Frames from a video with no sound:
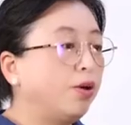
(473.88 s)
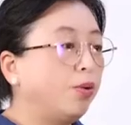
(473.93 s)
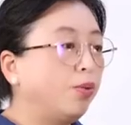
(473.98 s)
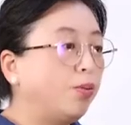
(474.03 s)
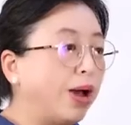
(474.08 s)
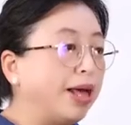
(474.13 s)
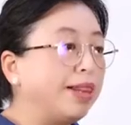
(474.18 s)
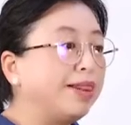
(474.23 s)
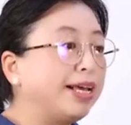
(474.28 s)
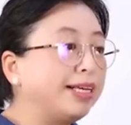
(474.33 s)

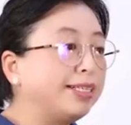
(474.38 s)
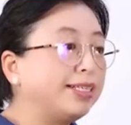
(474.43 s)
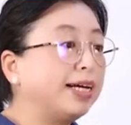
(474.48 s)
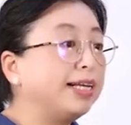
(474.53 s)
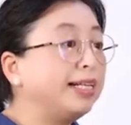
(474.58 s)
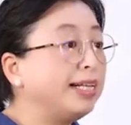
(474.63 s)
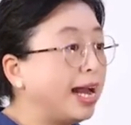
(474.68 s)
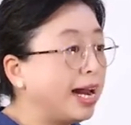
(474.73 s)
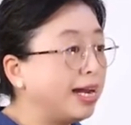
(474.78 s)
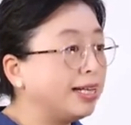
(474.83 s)
When this
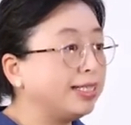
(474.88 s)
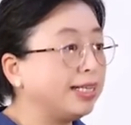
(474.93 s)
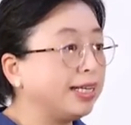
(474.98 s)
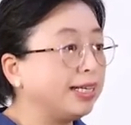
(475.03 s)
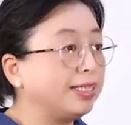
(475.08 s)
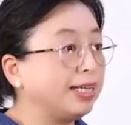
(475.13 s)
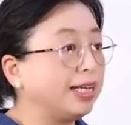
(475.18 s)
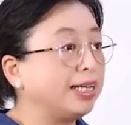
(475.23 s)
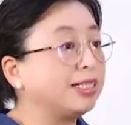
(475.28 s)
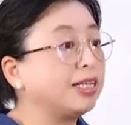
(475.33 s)

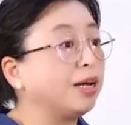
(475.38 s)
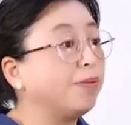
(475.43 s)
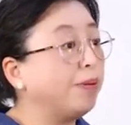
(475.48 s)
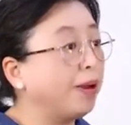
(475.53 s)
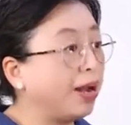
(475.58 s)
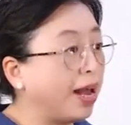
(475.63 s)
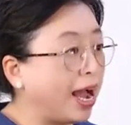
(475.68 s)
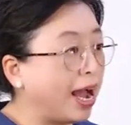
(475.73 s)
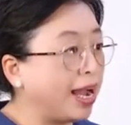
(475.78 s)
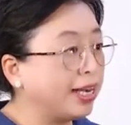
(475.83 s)
analysis is
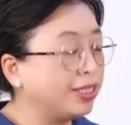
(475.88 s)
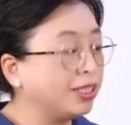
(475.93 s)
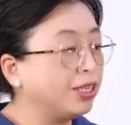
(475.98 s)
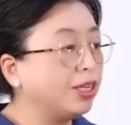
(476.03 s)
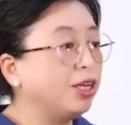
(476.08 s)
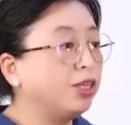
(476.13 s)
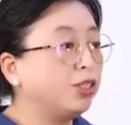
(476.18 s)
applied